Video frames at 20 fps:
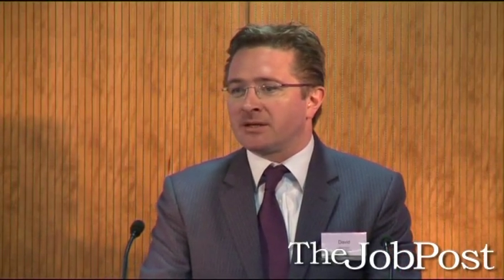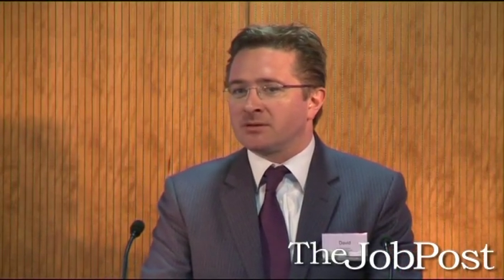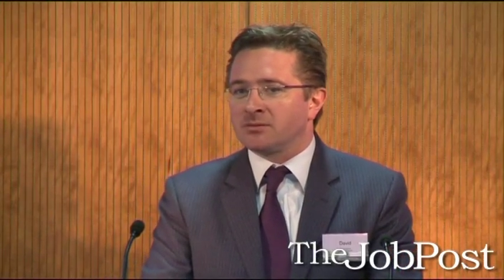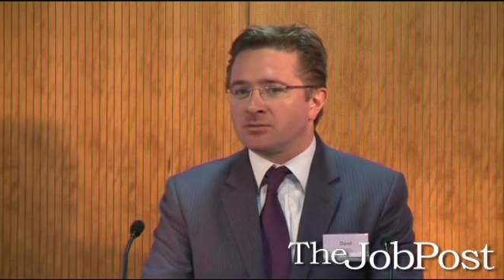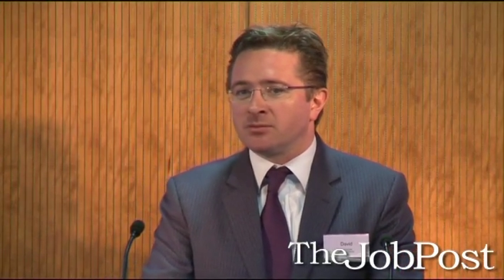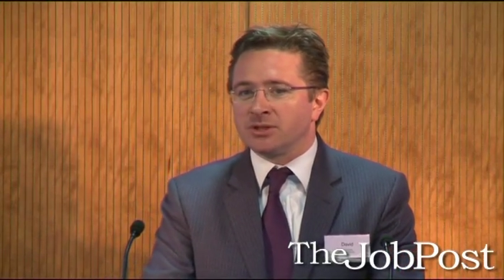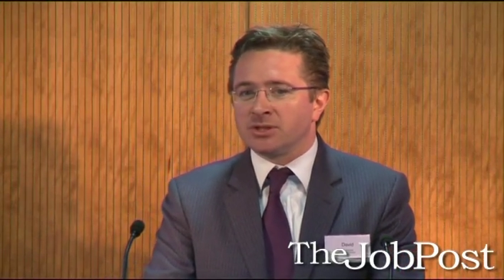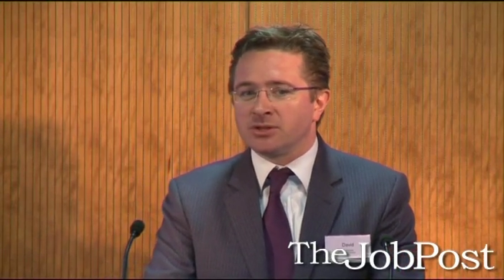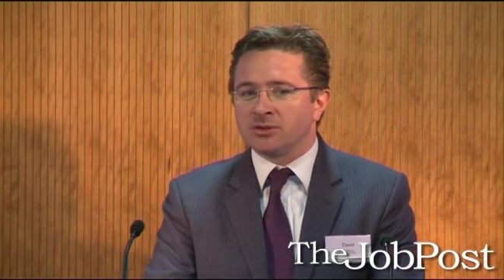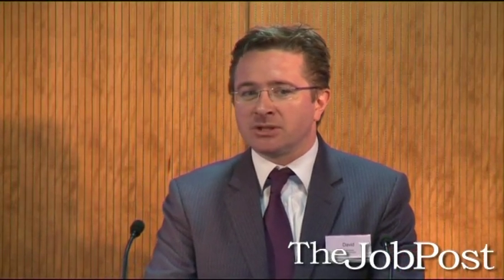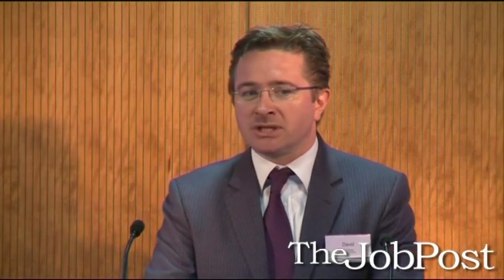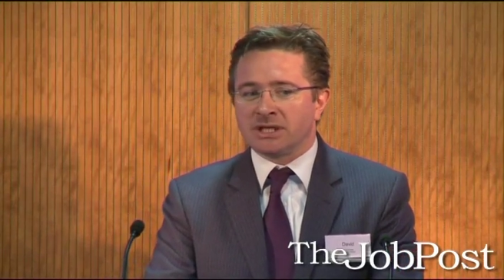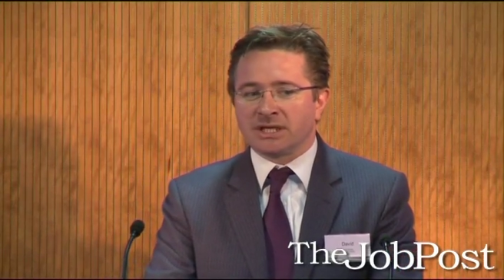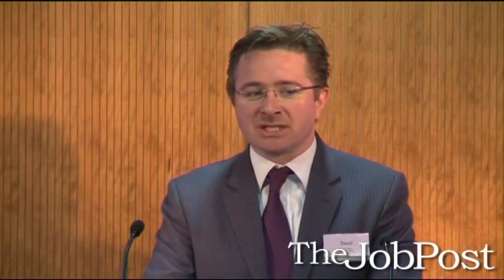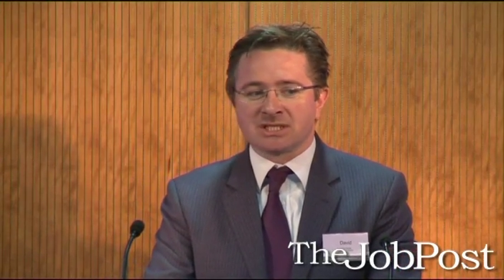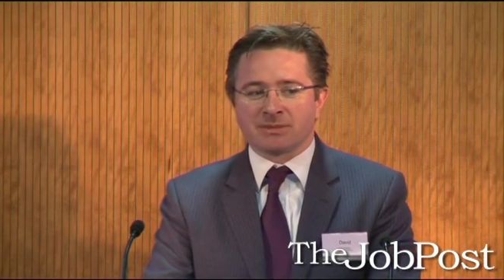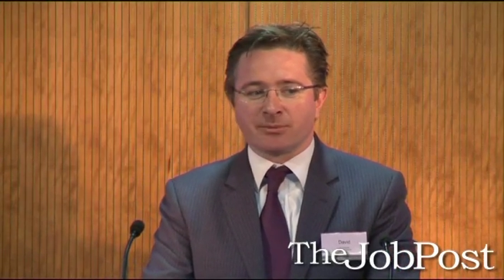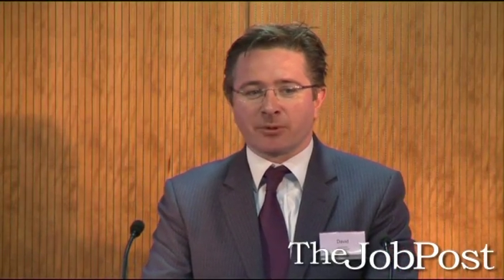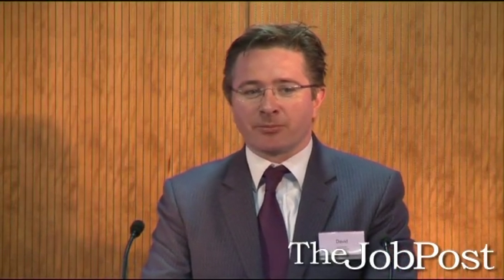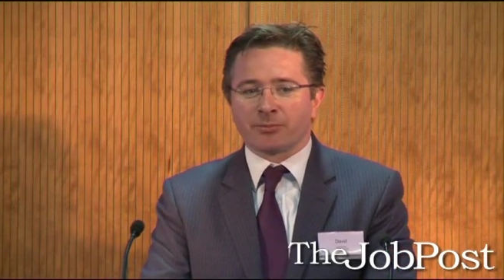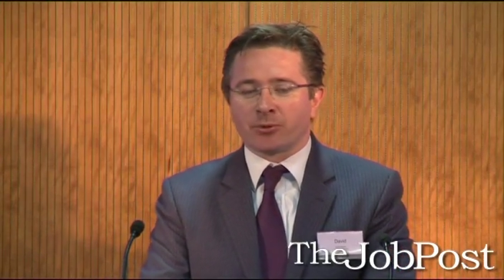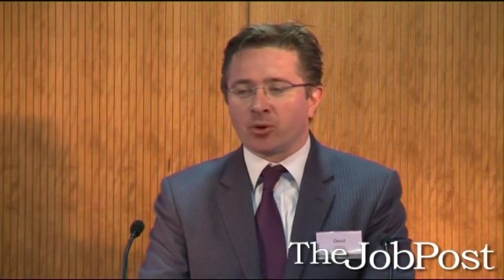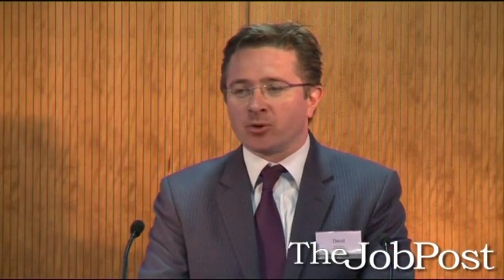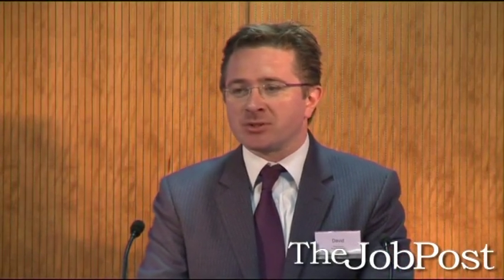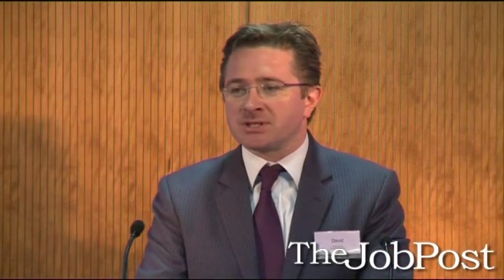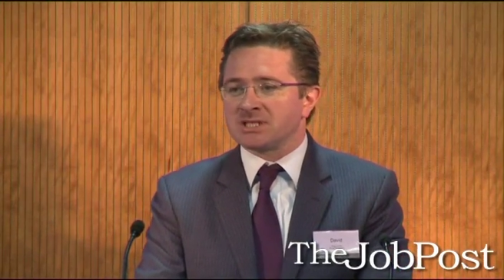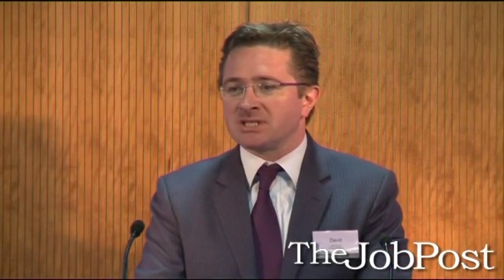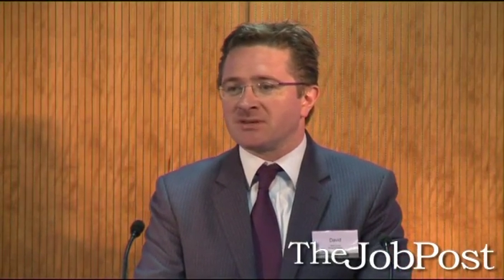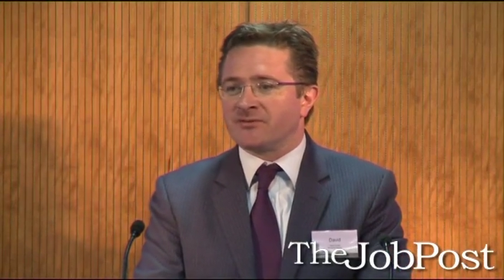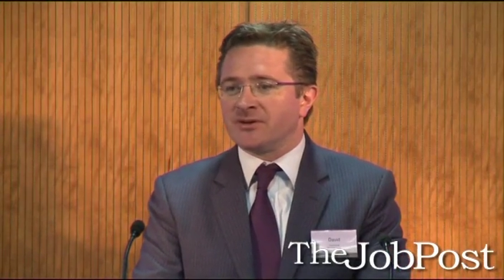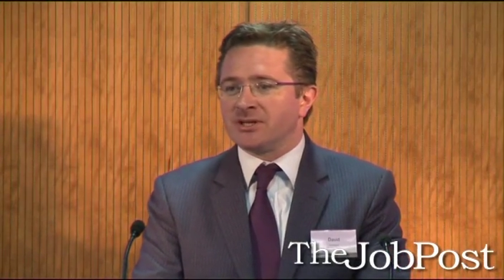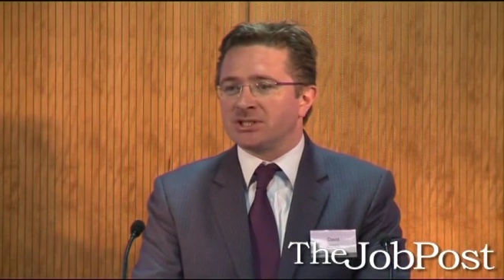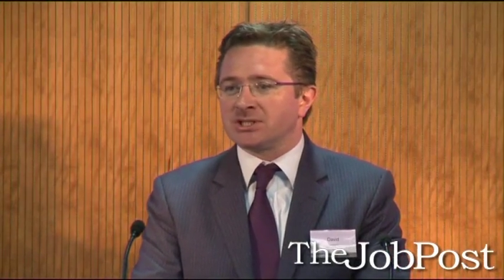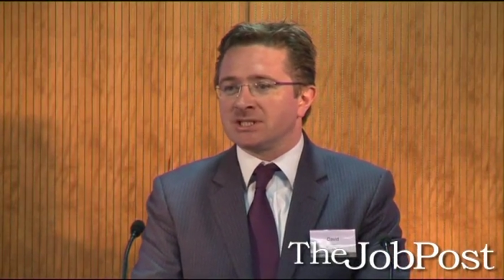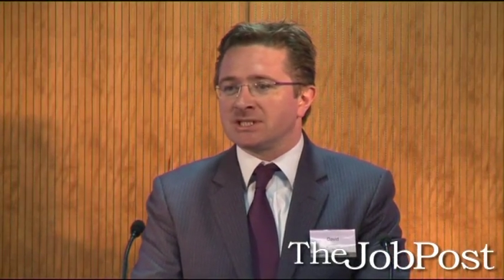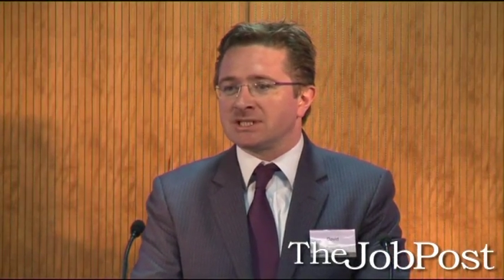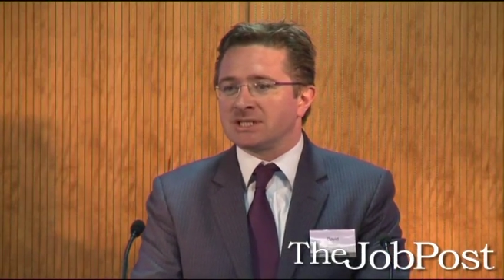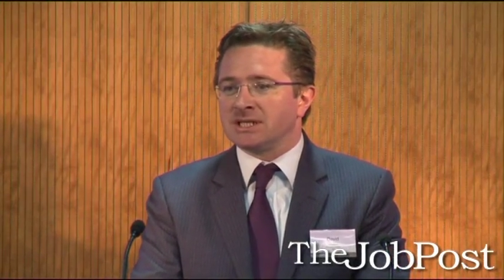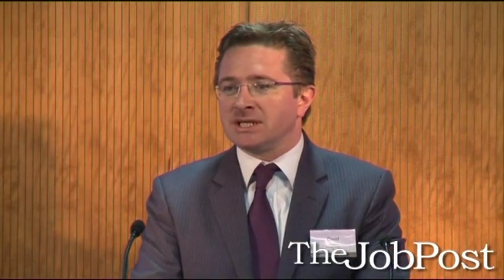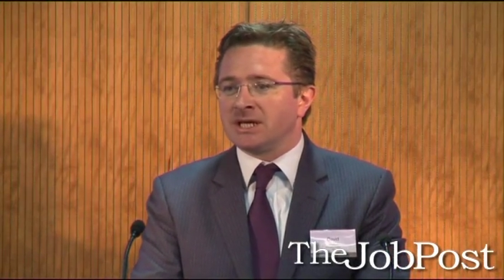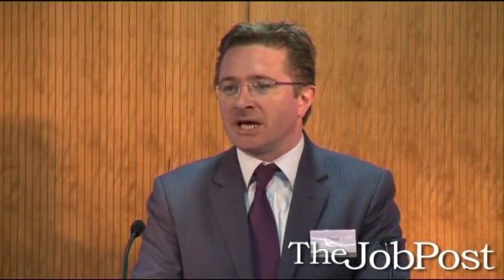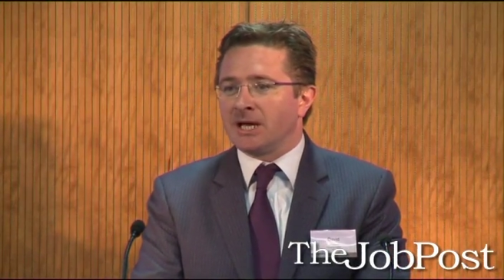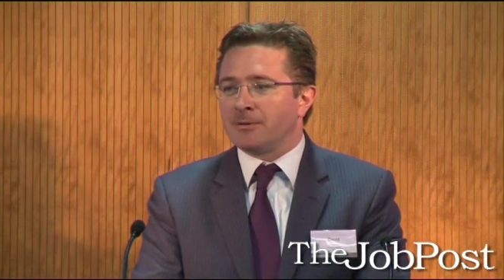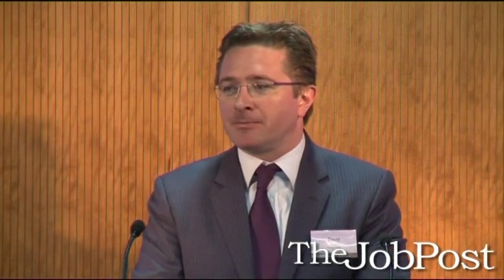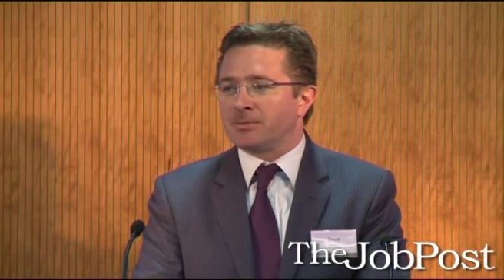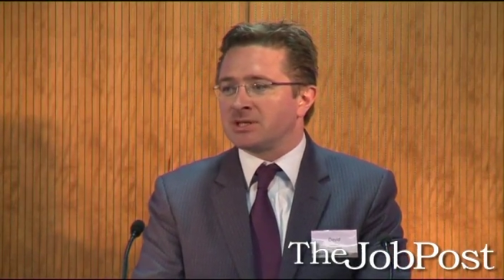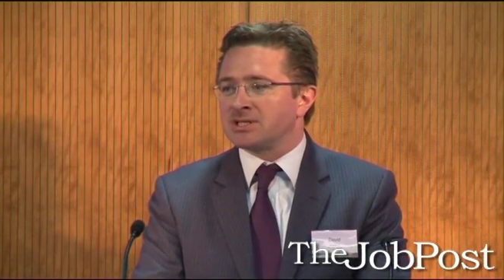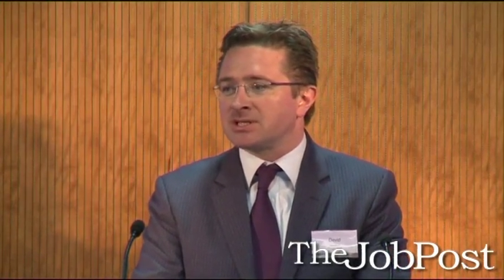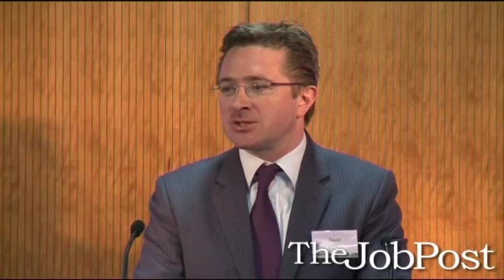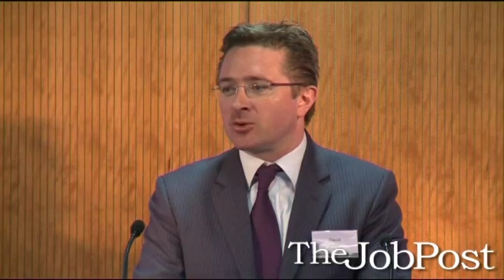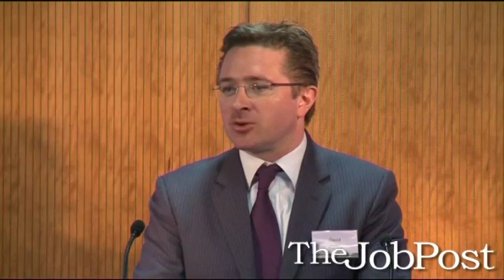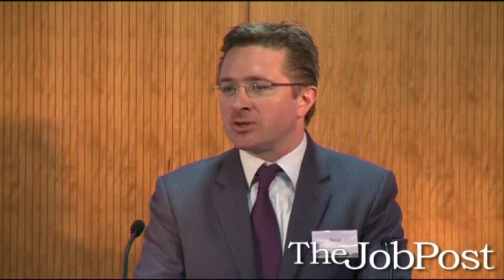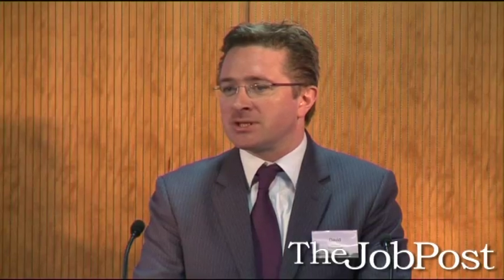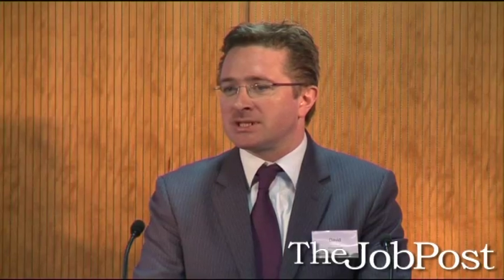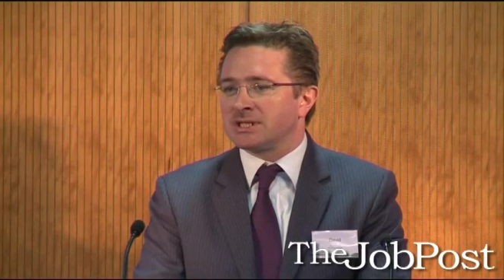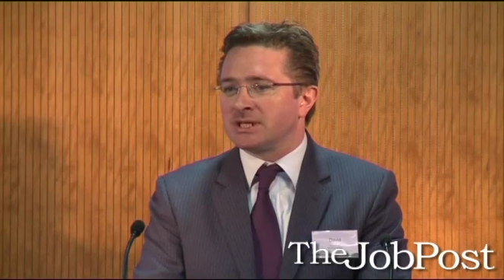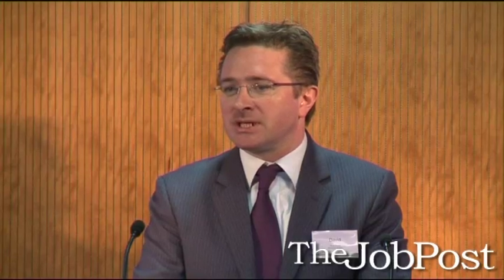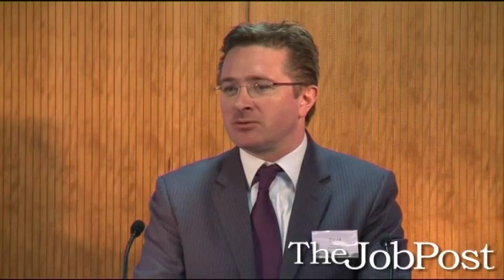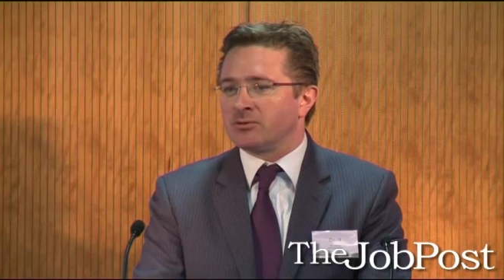We do things about process efficiency, helping sourcing,